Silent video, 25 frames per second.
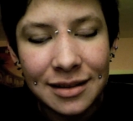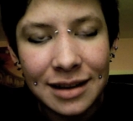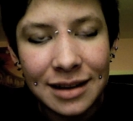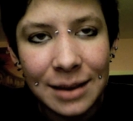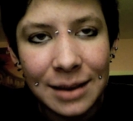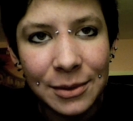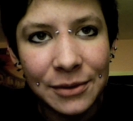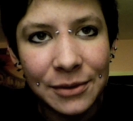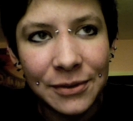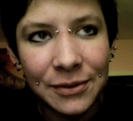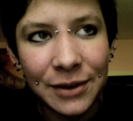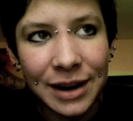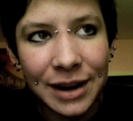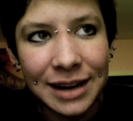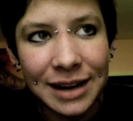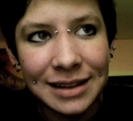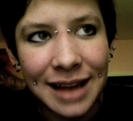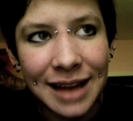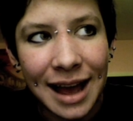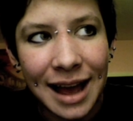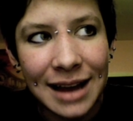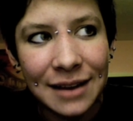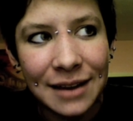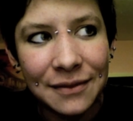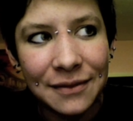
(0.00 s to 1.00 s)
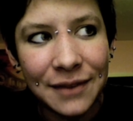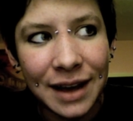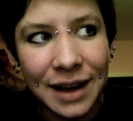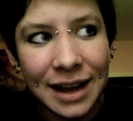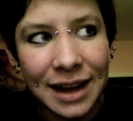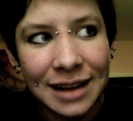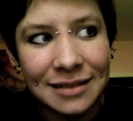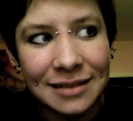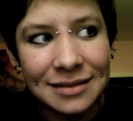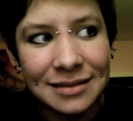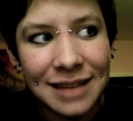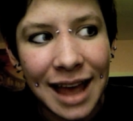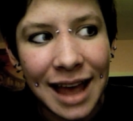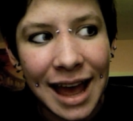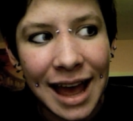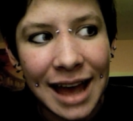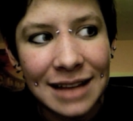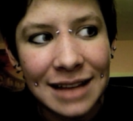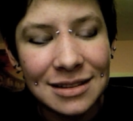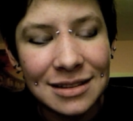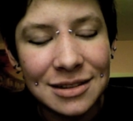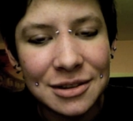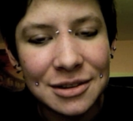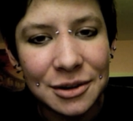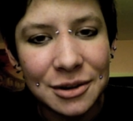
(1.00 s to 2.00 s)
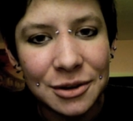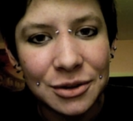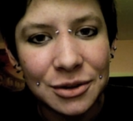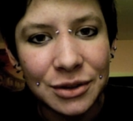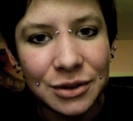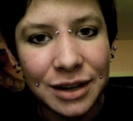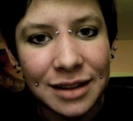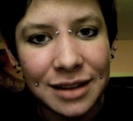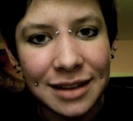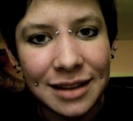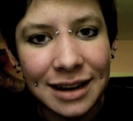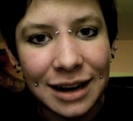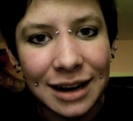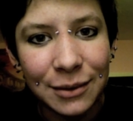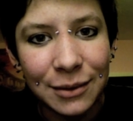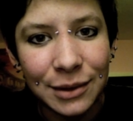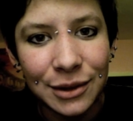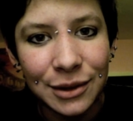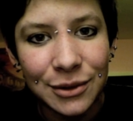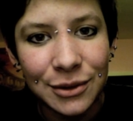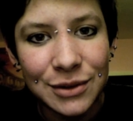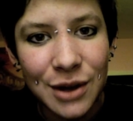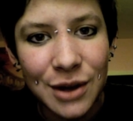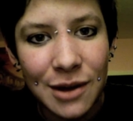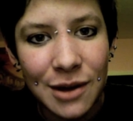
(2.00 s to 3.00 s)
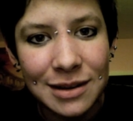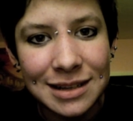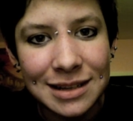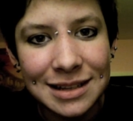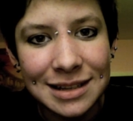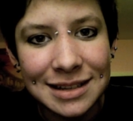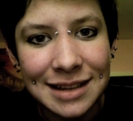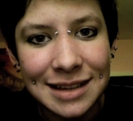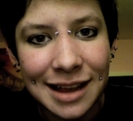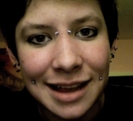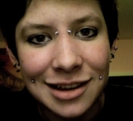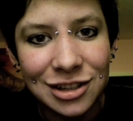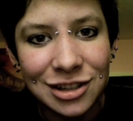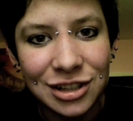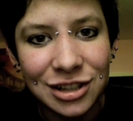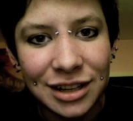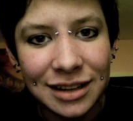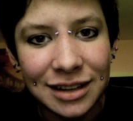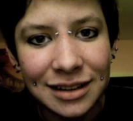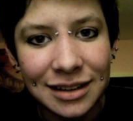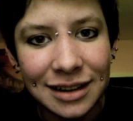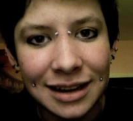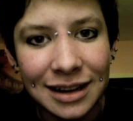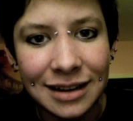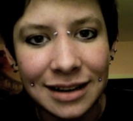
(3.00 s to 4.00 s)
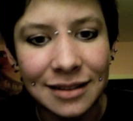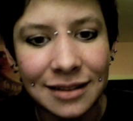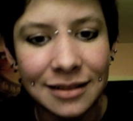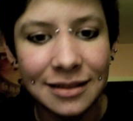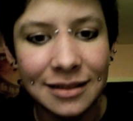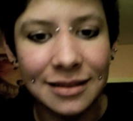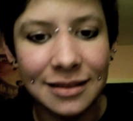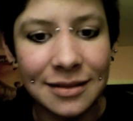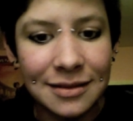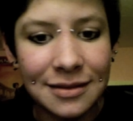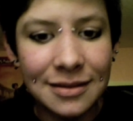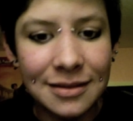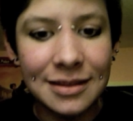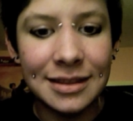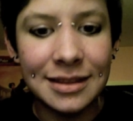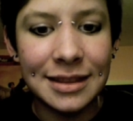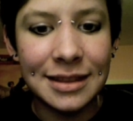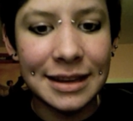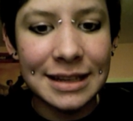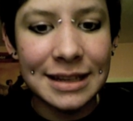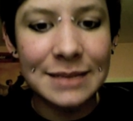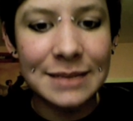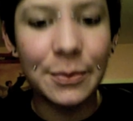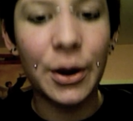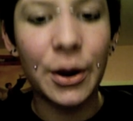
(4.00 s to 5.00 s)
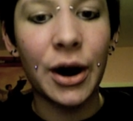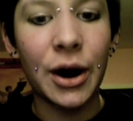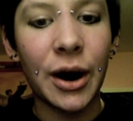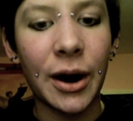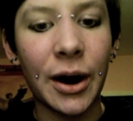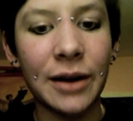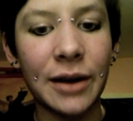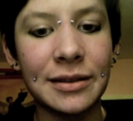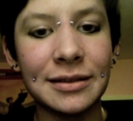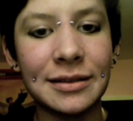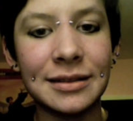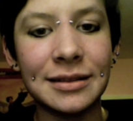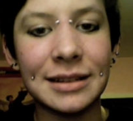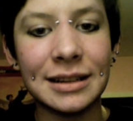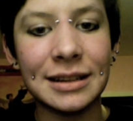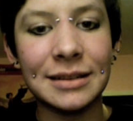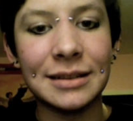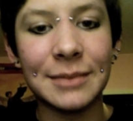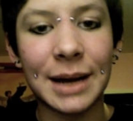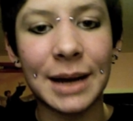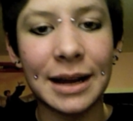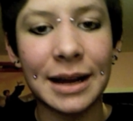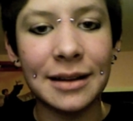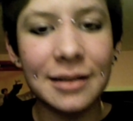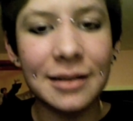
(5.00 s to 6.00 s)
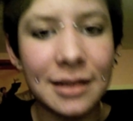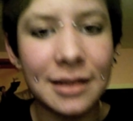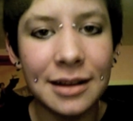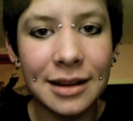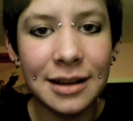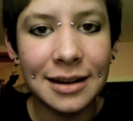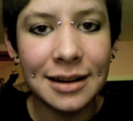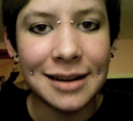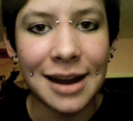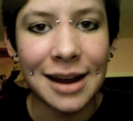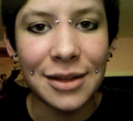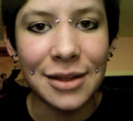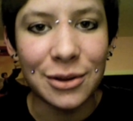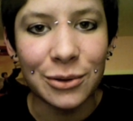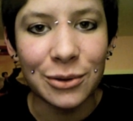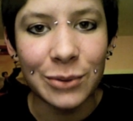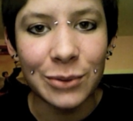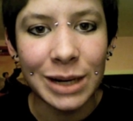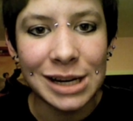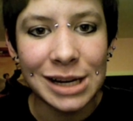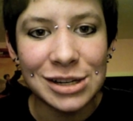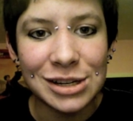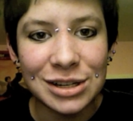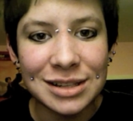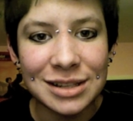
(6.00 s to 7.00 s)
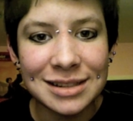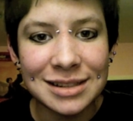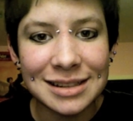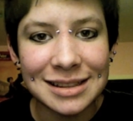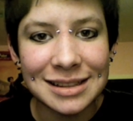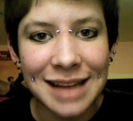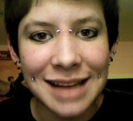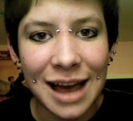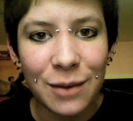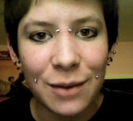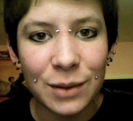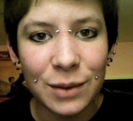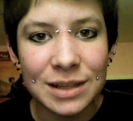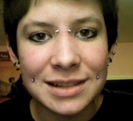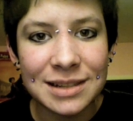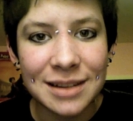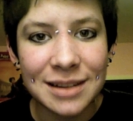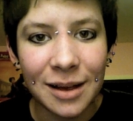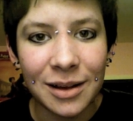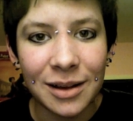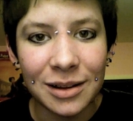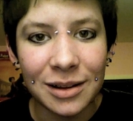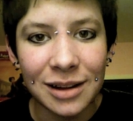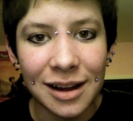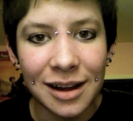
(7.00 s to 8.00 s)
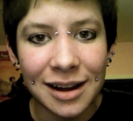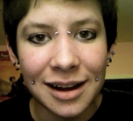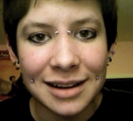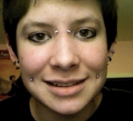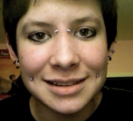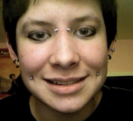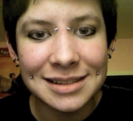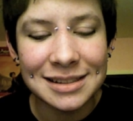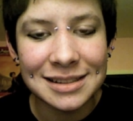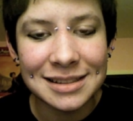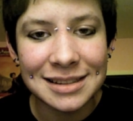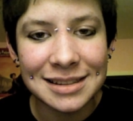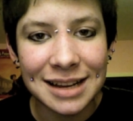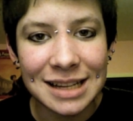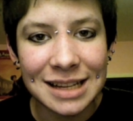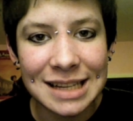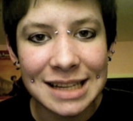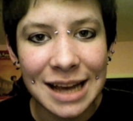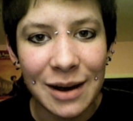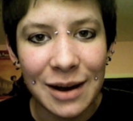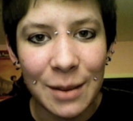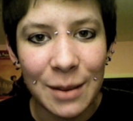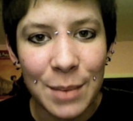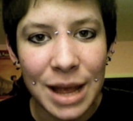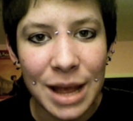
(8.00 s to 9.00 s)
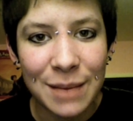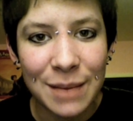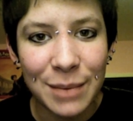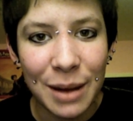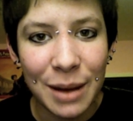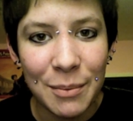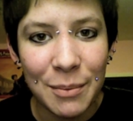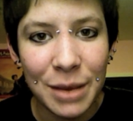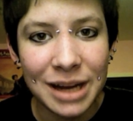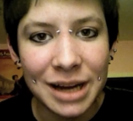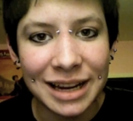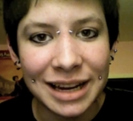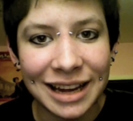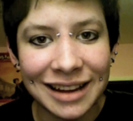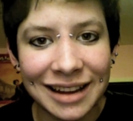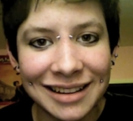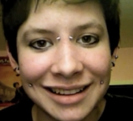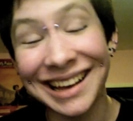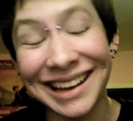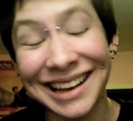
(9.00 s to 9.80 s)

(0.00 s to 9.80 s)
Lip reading: I'm afraid that if I had surgery that I would lose all sensation in this part and in my nether regions, and that would suck a lot since that's how I make my money.